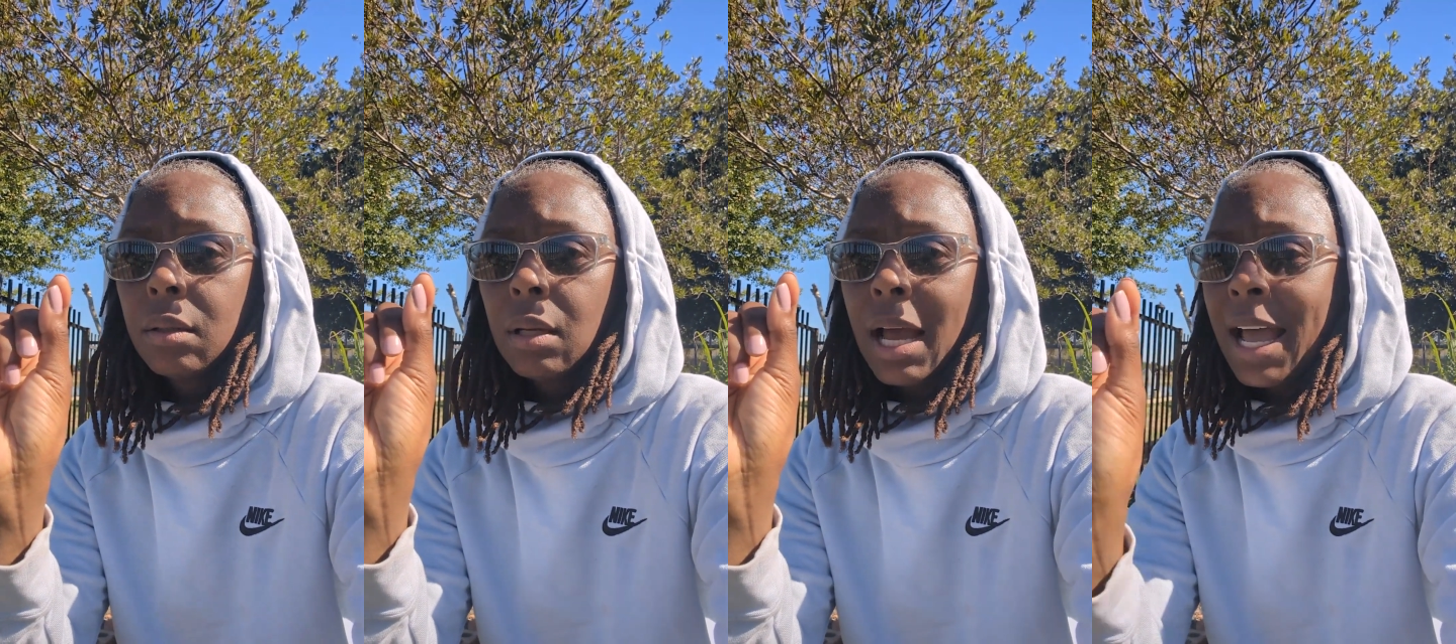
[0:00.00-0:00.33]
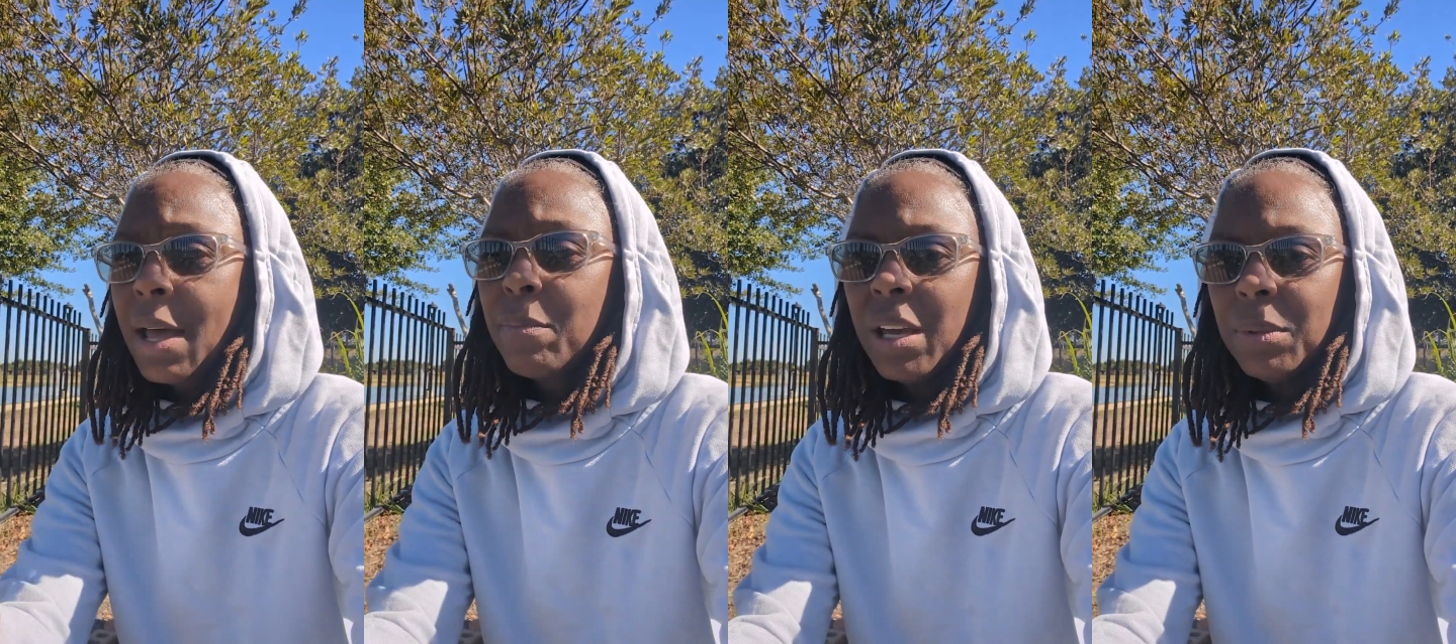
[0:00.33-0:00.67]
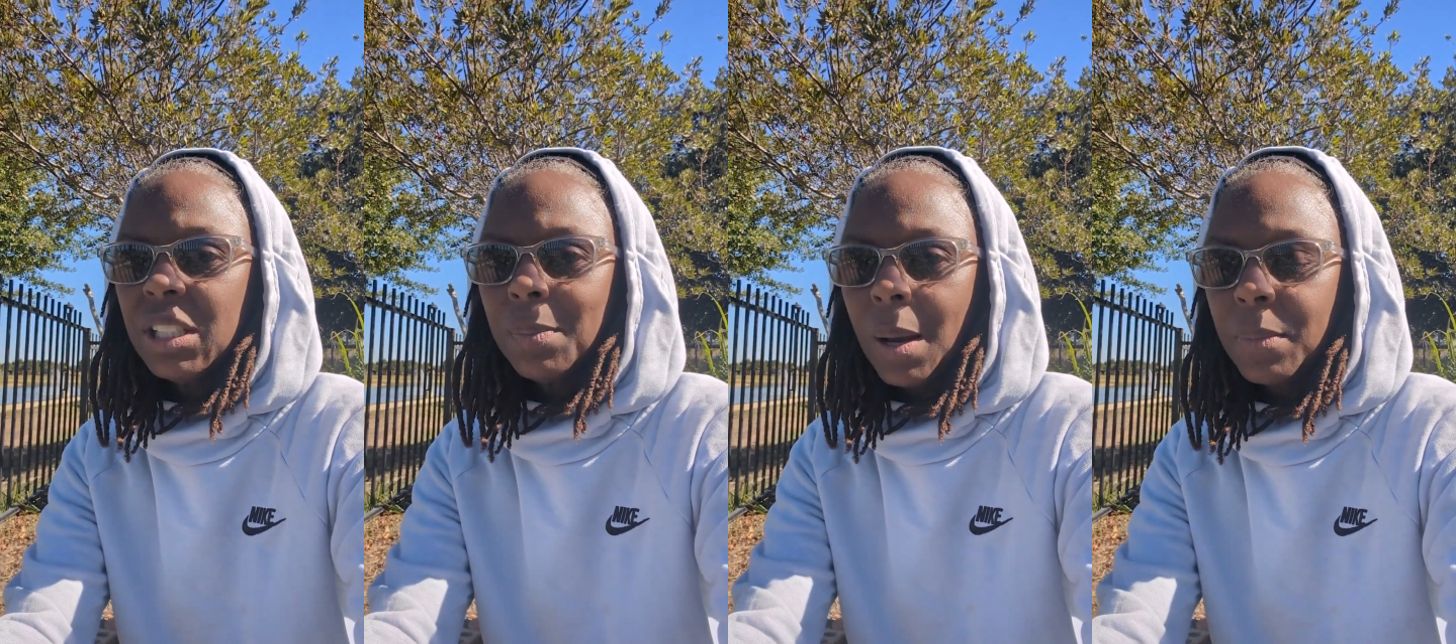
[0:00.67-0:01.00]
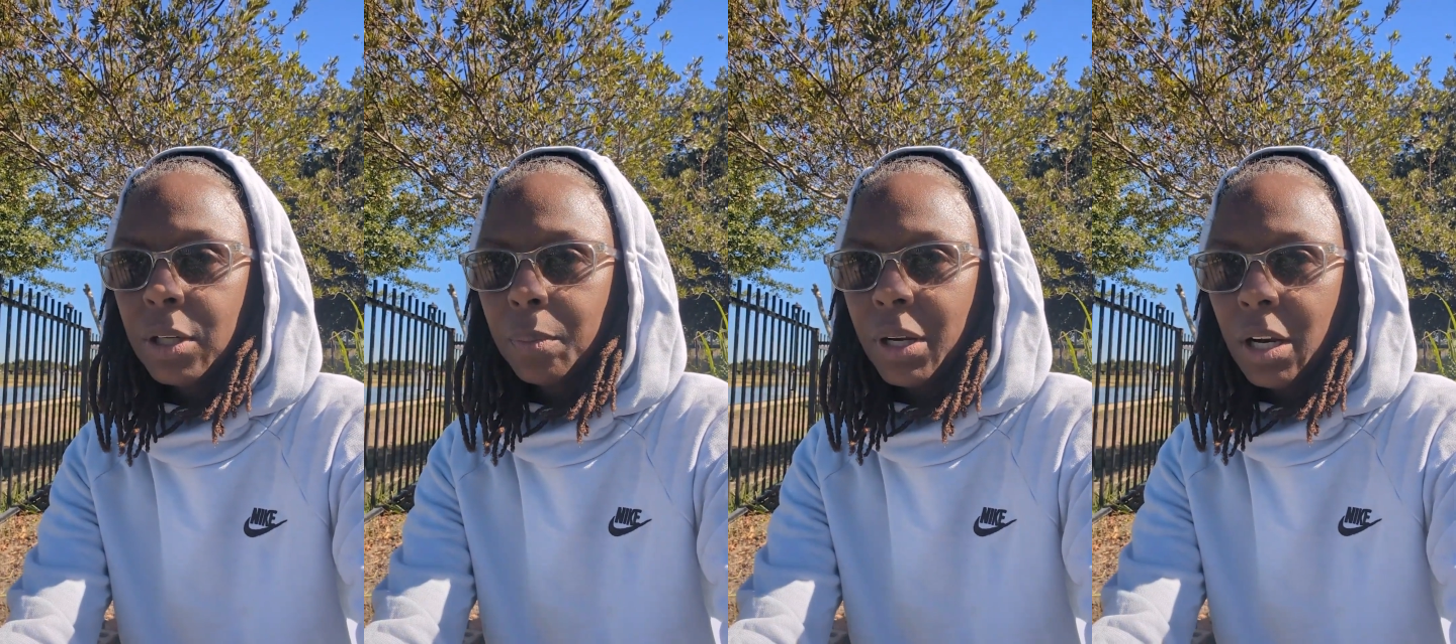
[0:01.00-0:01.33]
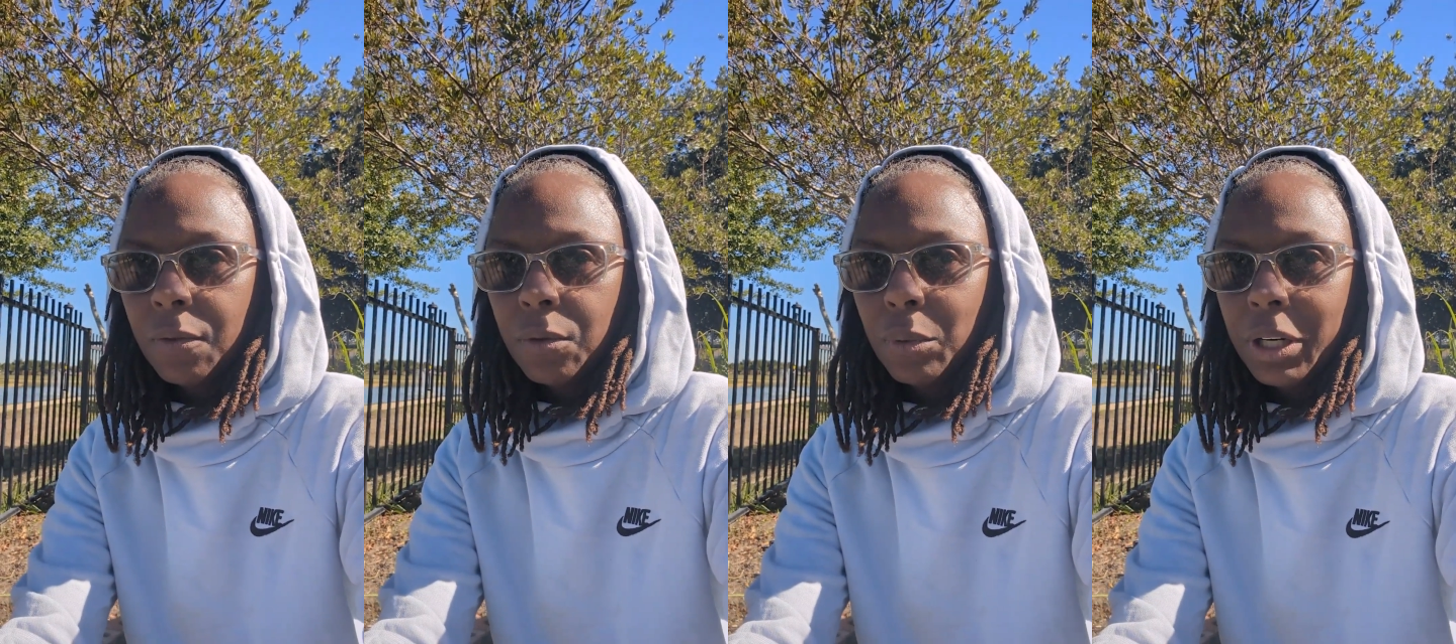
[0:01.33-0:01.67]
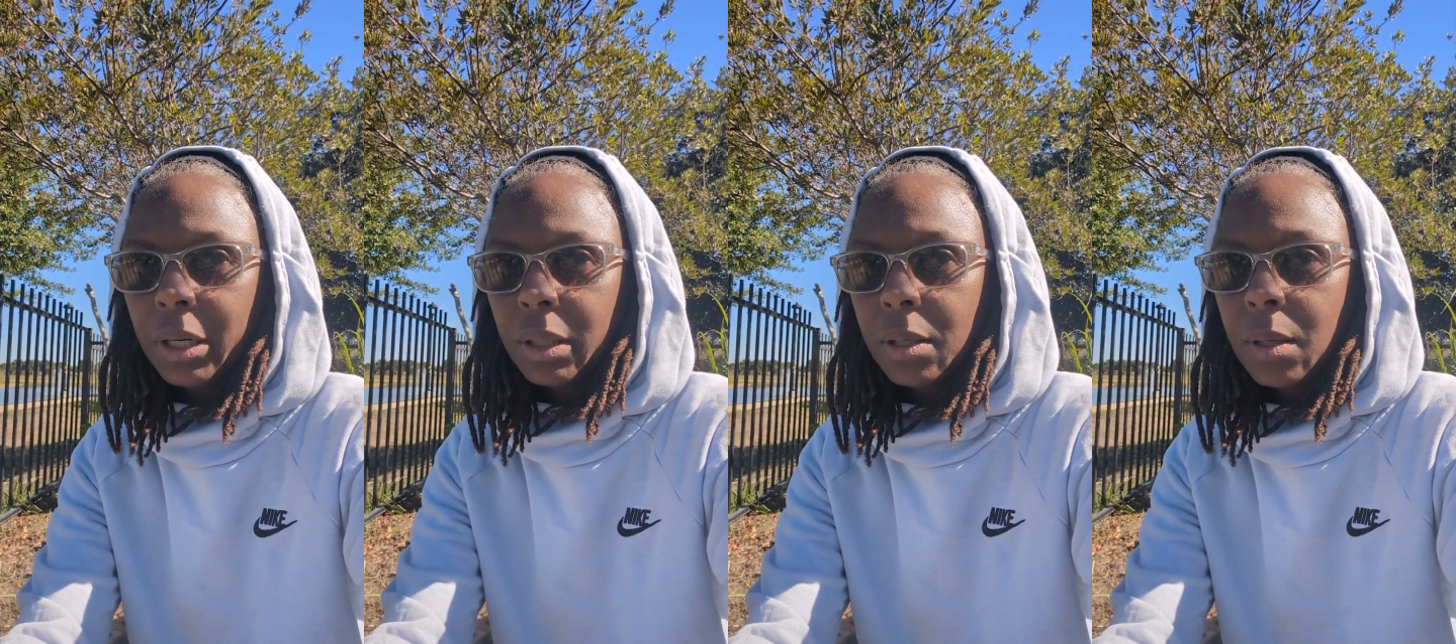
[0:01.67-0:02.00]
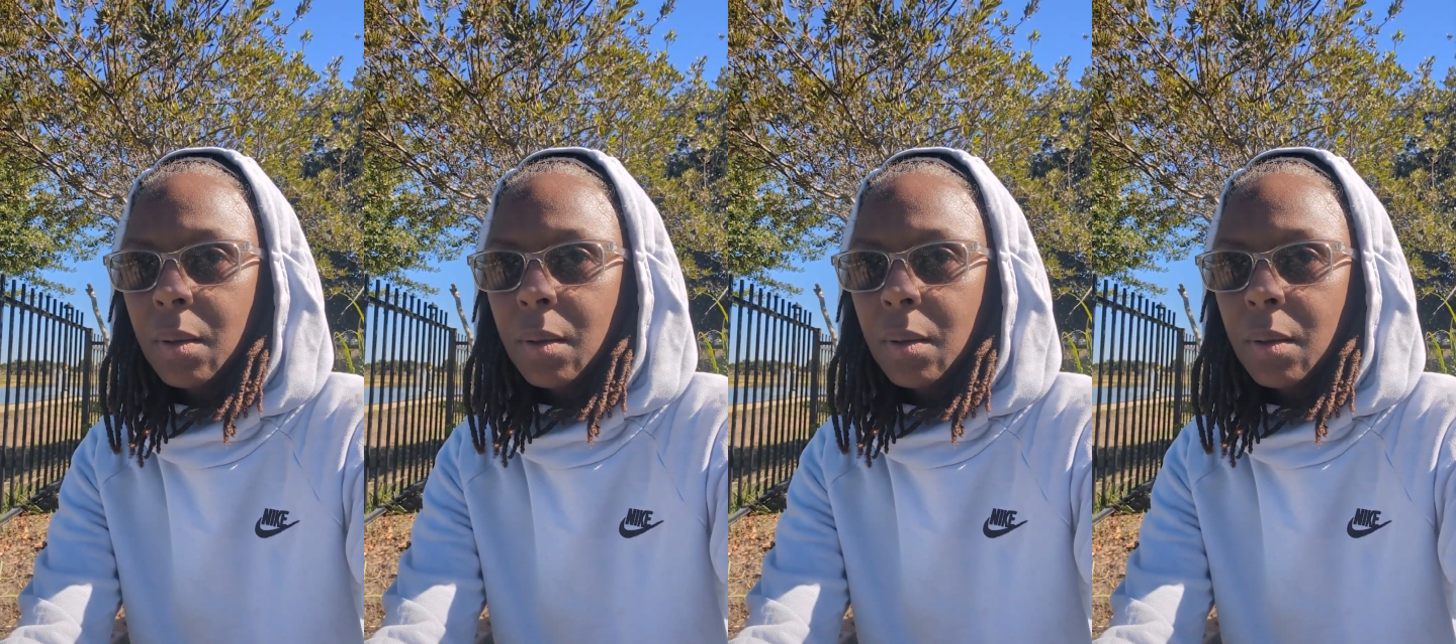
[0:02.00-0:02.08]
I had babies popping up everywhere,